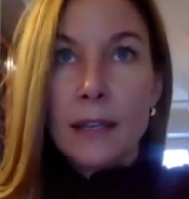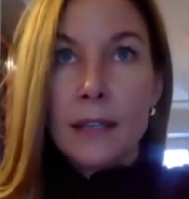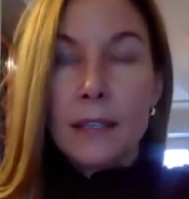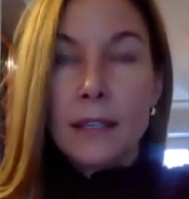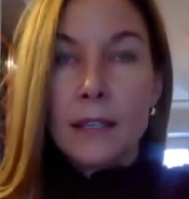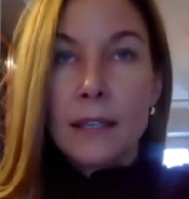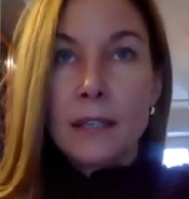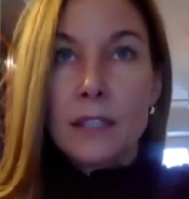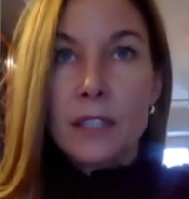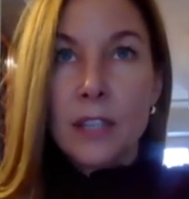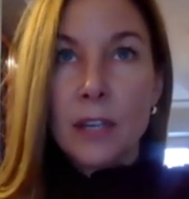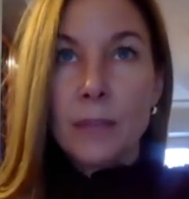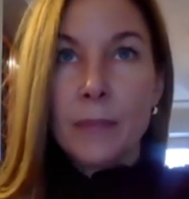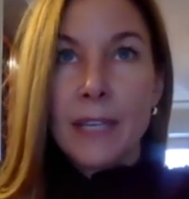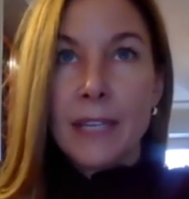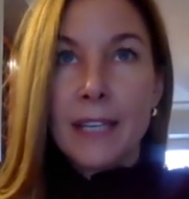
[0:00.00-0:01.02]
start
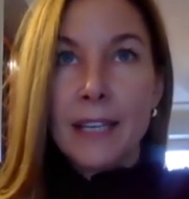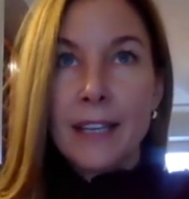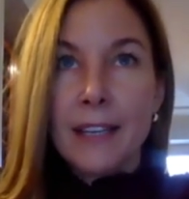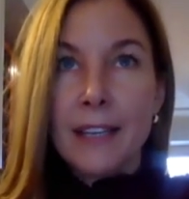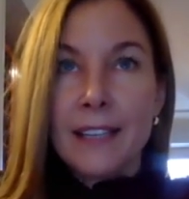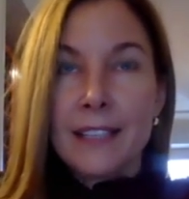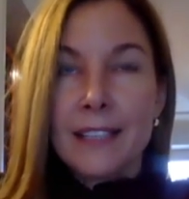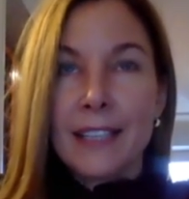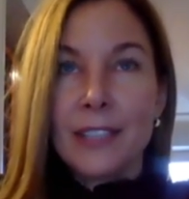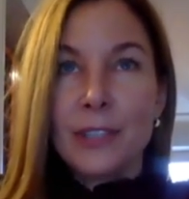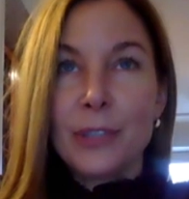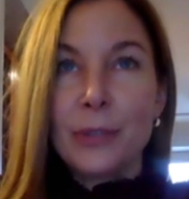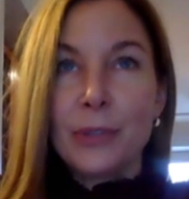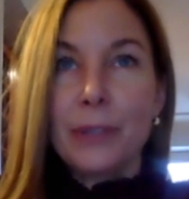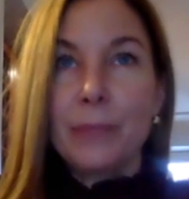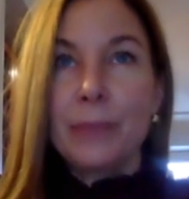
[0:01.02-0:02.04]
my day because I
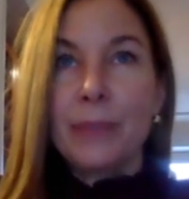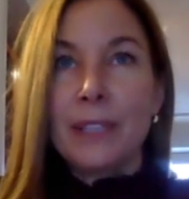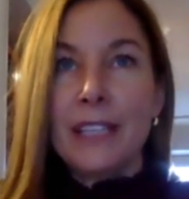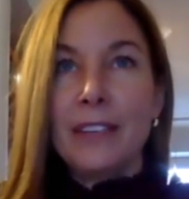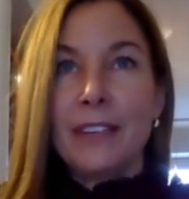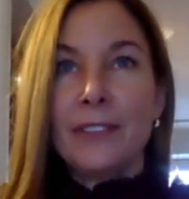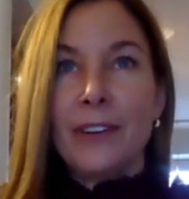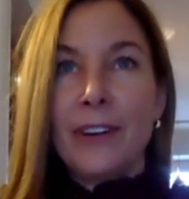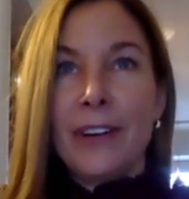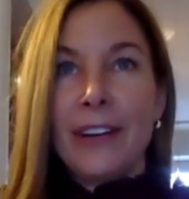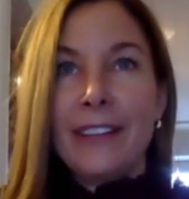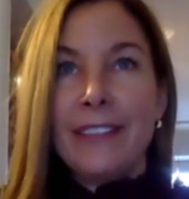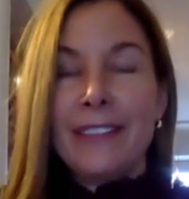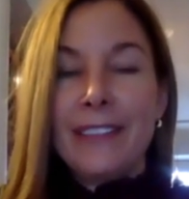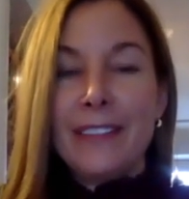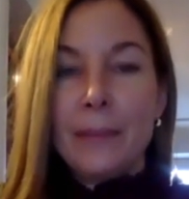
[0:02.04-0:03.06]
truly believe
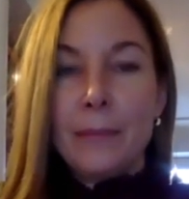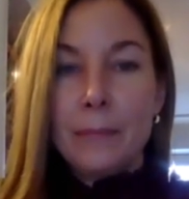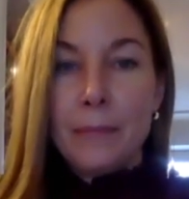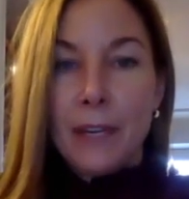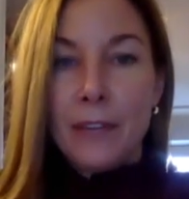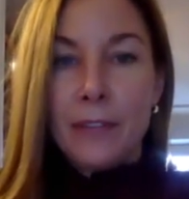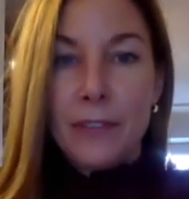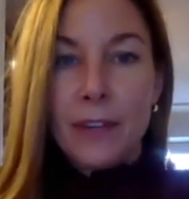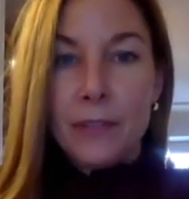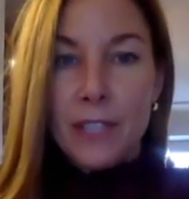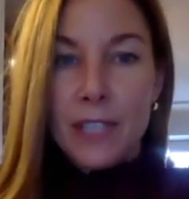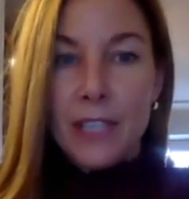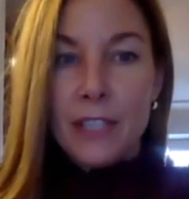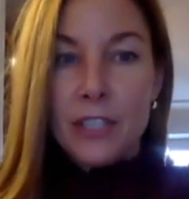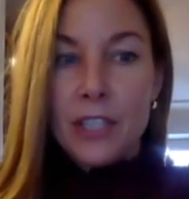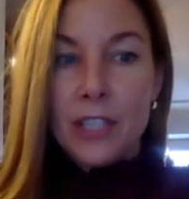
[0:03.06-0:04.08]
on my
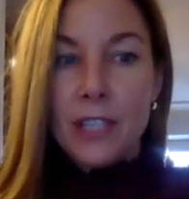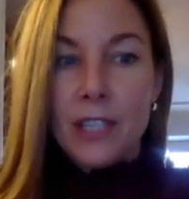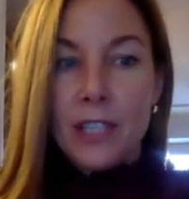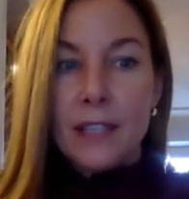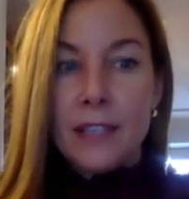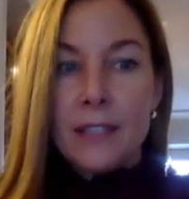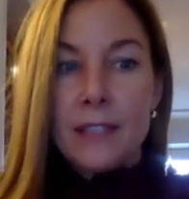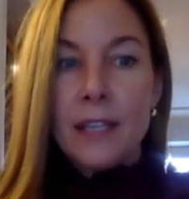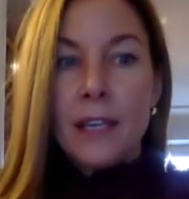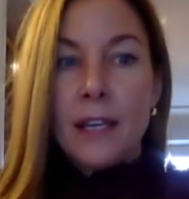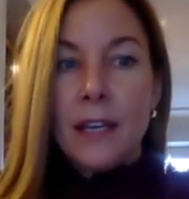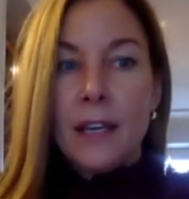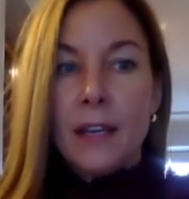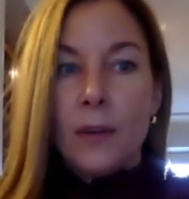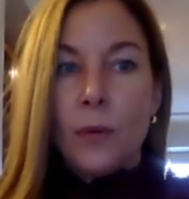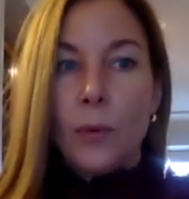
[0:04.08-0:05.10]
foundation is
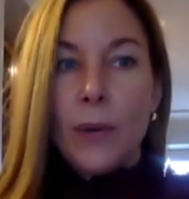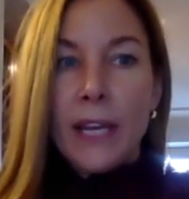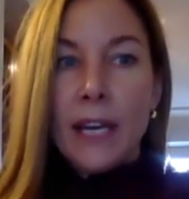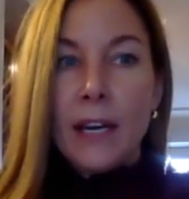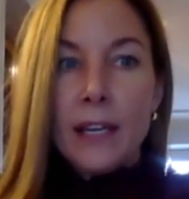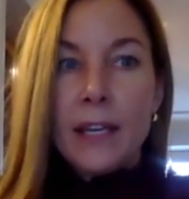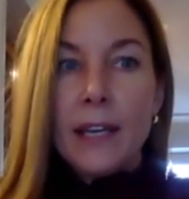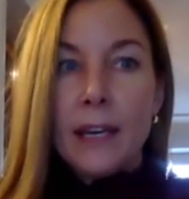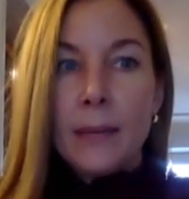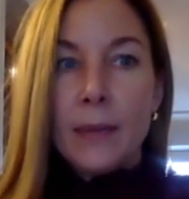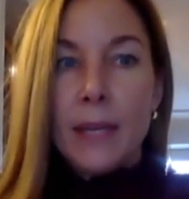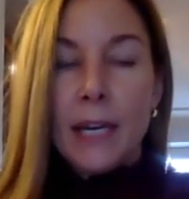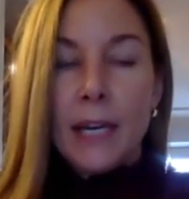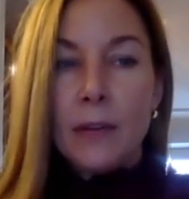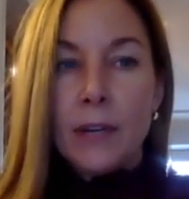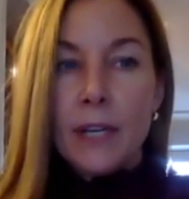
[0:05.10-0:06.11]
the way I am and
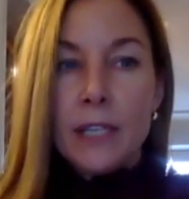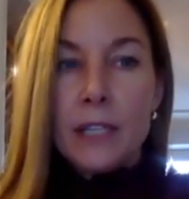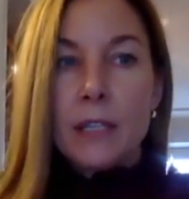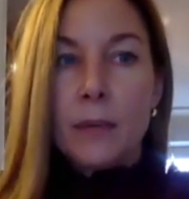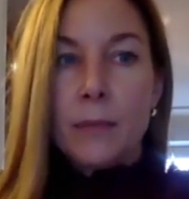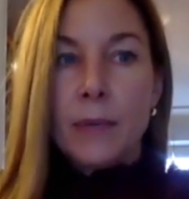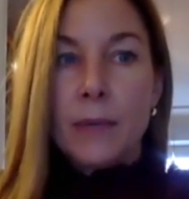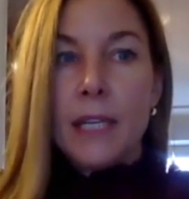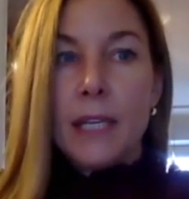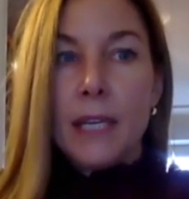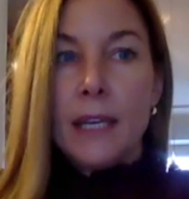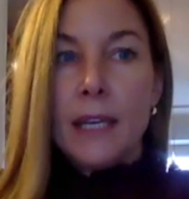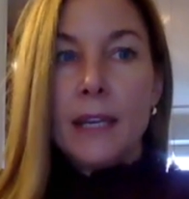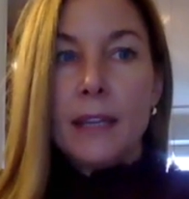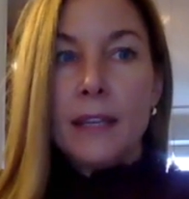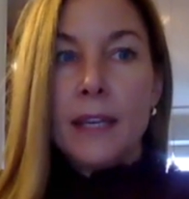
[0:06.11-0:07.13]
how I start my
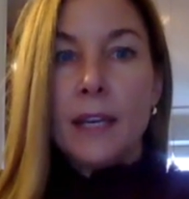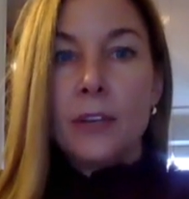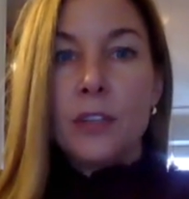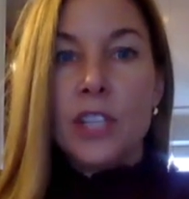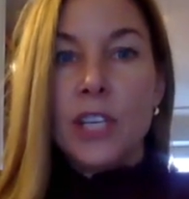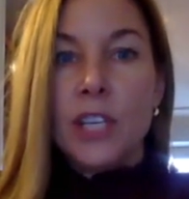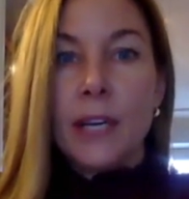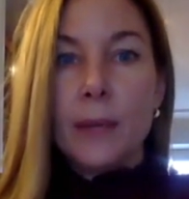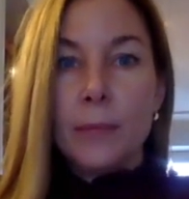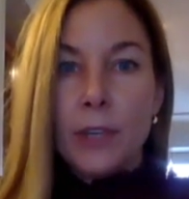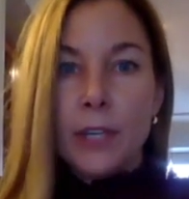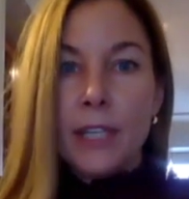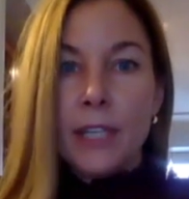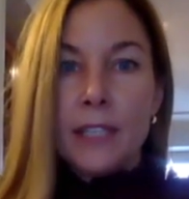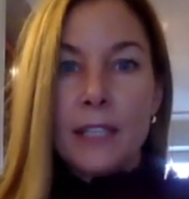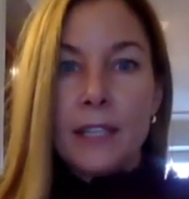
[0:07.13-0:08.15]
day and the energy I bring
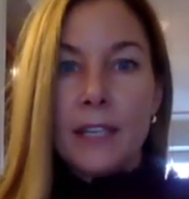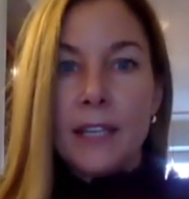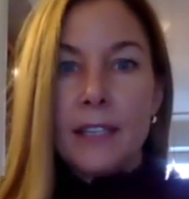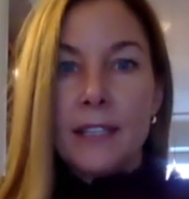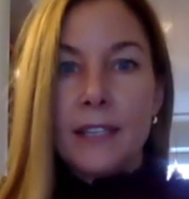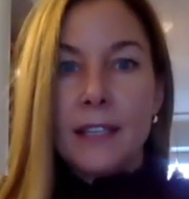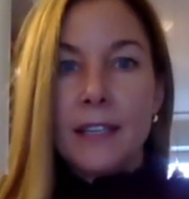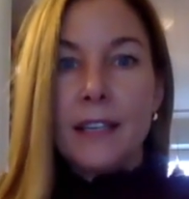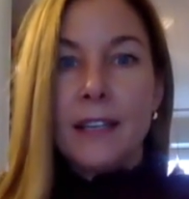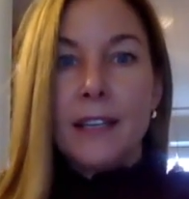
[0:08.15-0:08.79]
into that day.